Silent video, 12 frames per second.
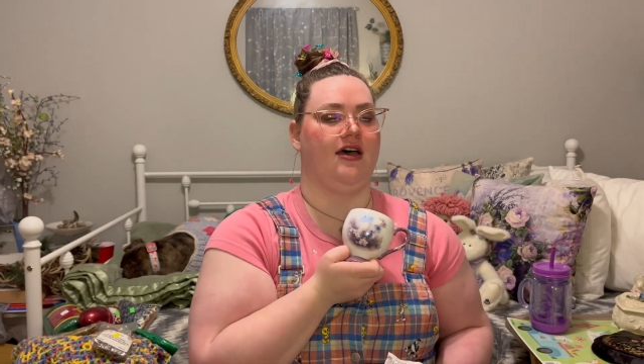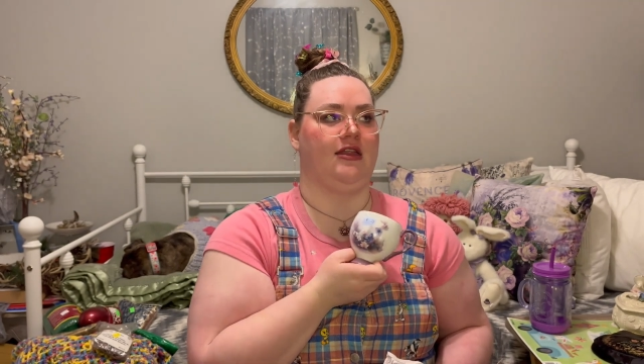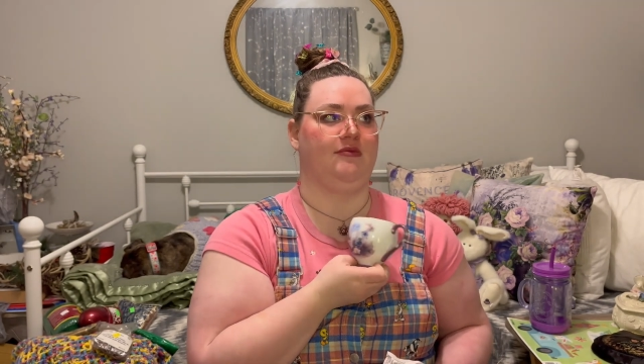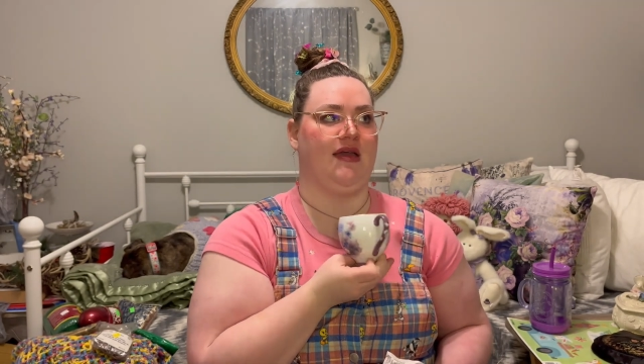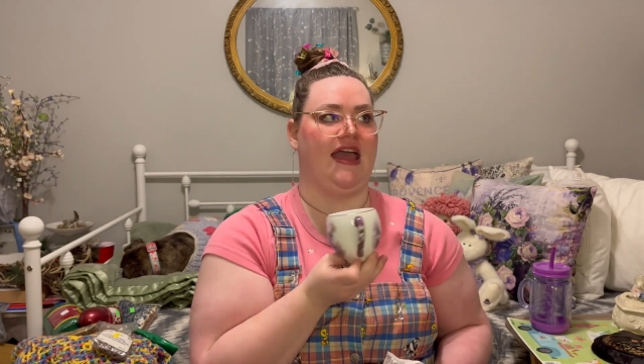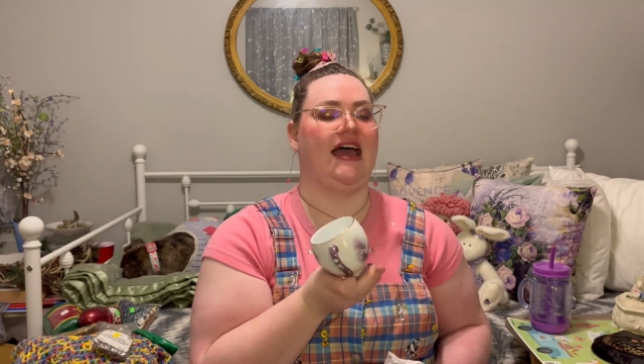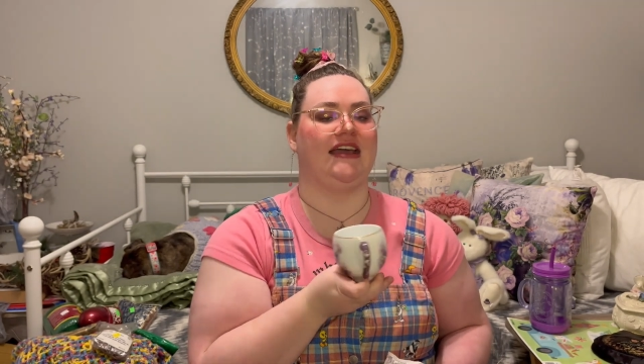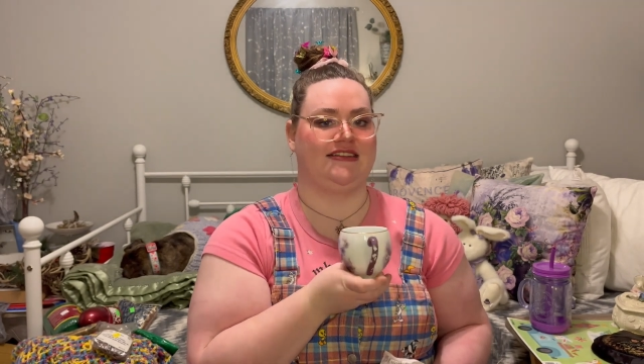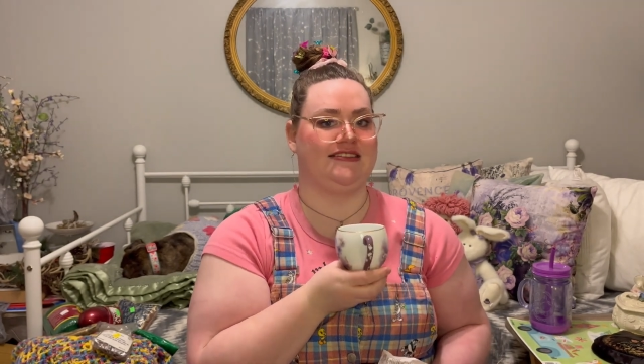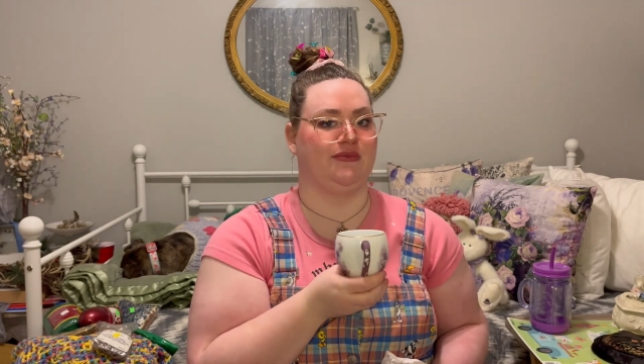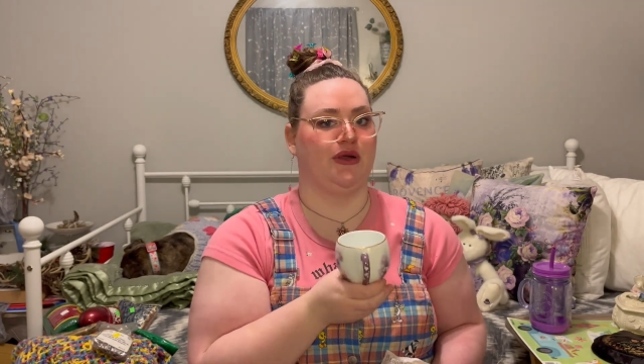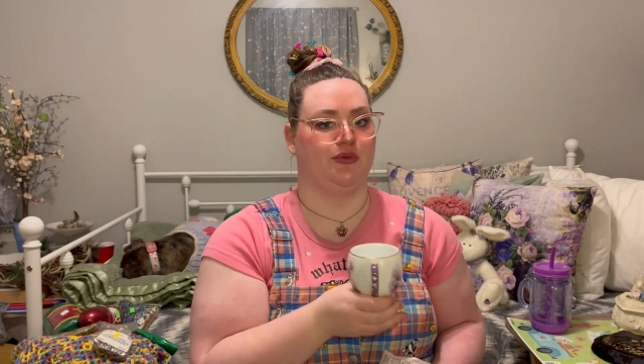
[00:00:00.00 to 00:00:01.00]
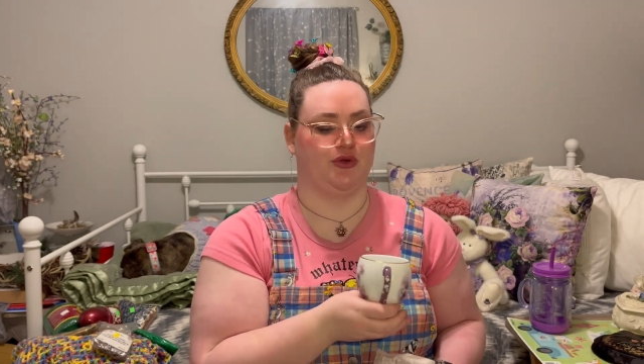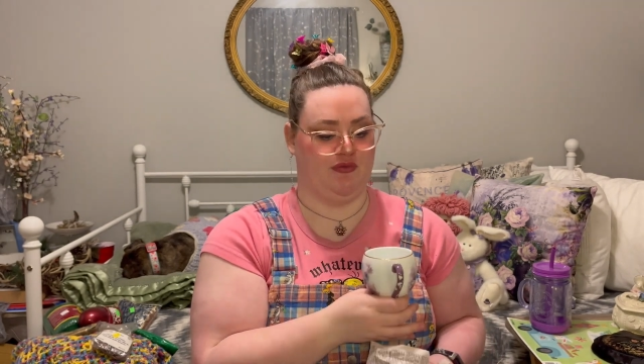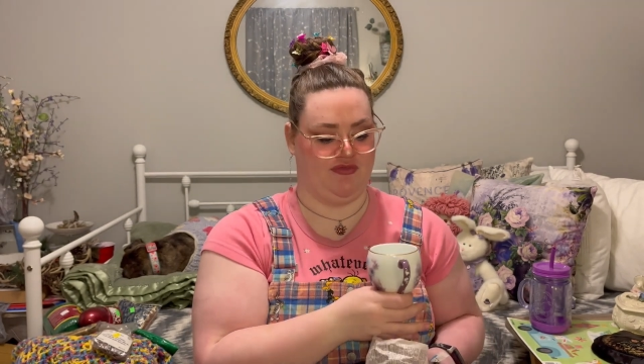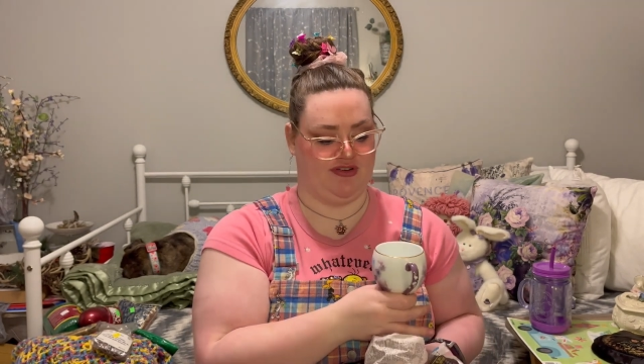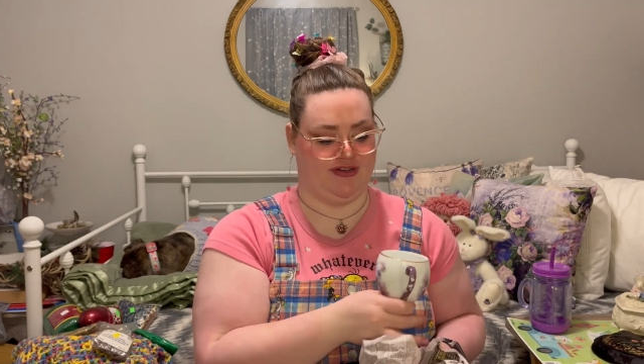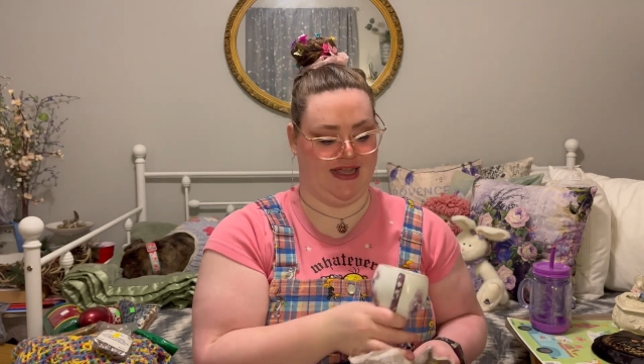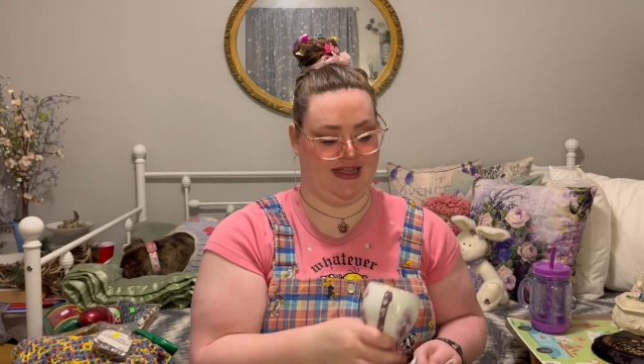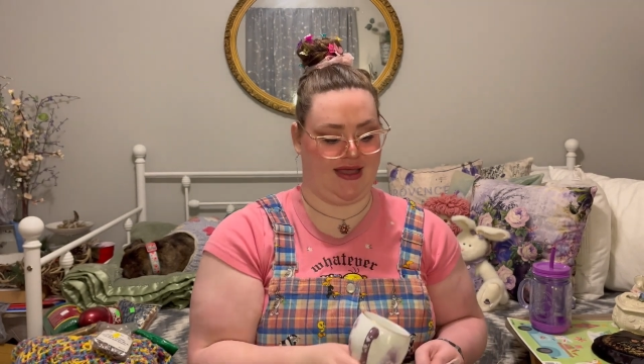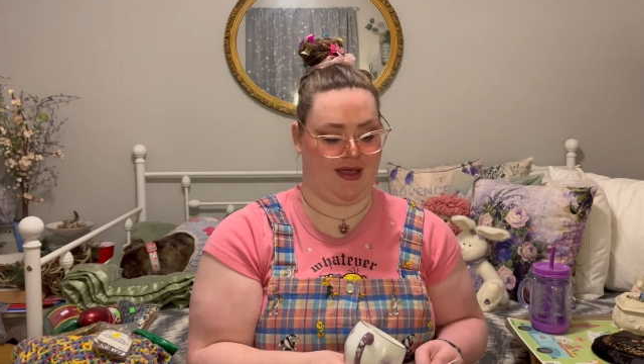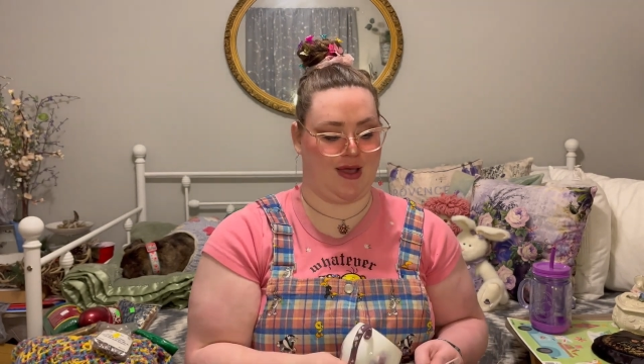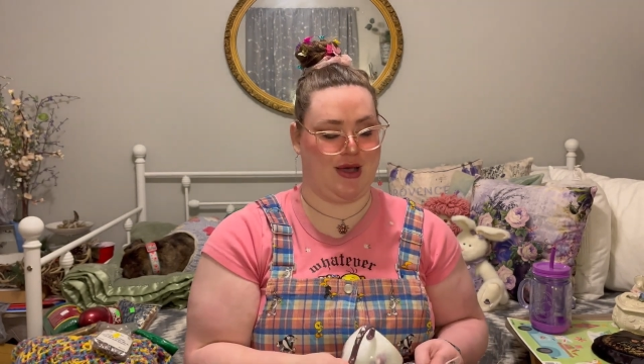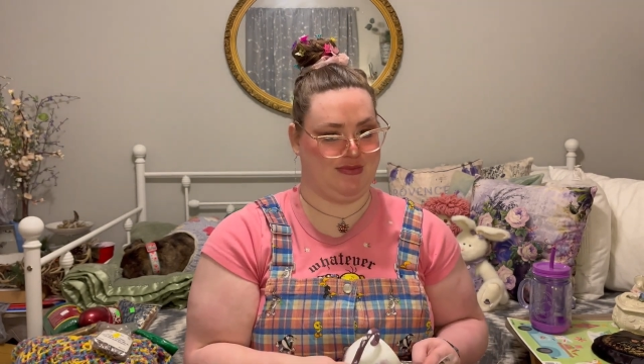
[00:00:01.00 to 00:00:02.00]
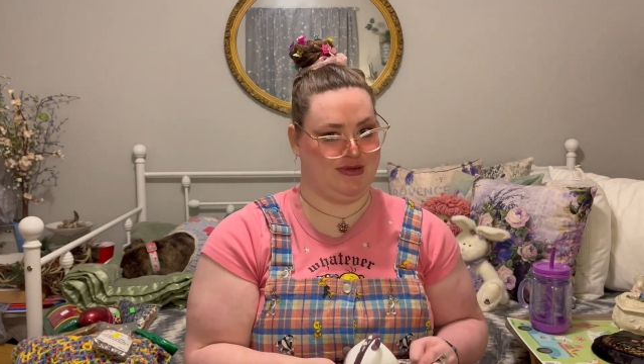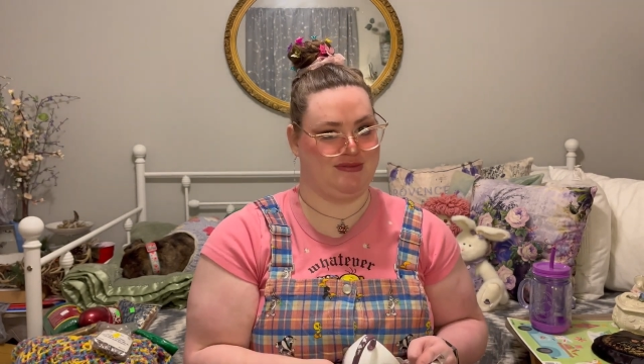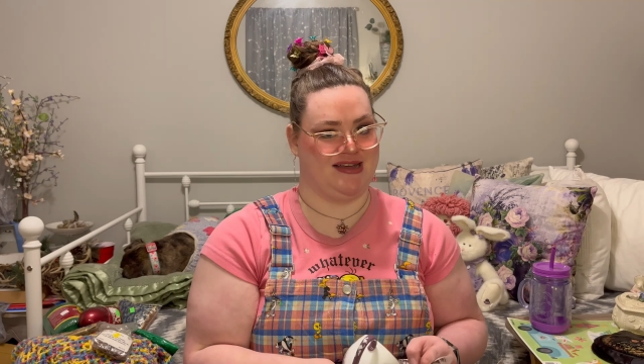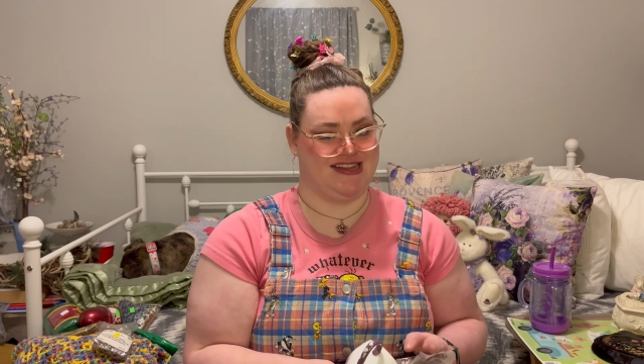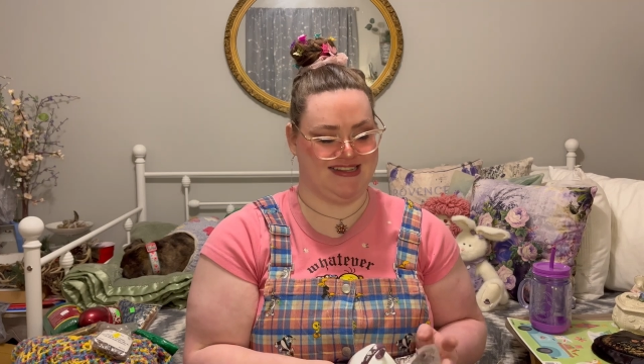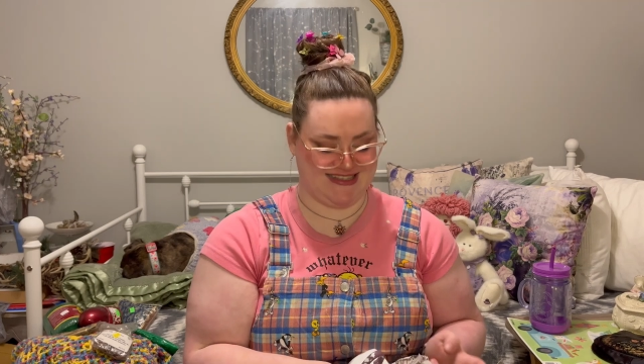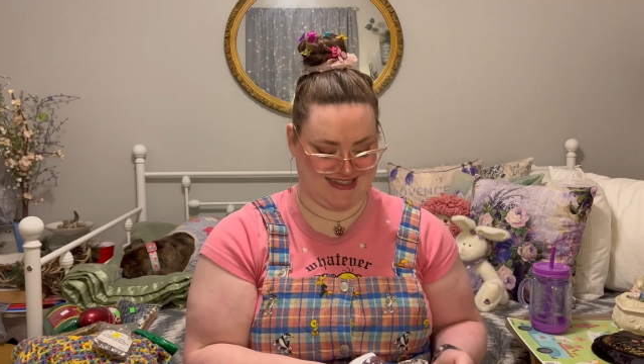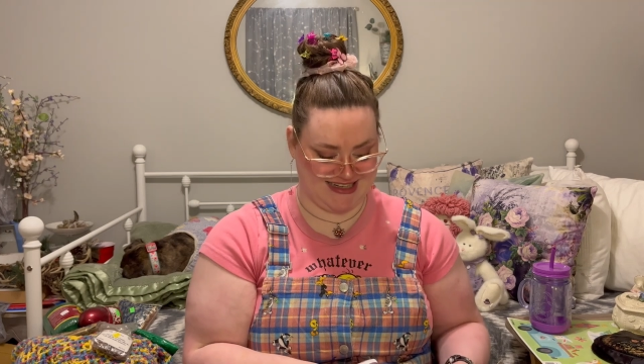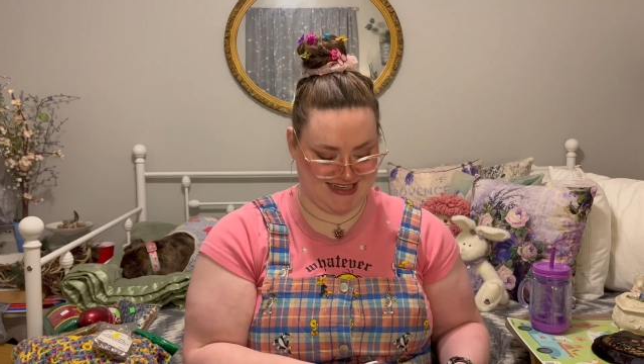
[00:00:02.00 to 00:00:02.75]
unpacked in my room for like a couple months.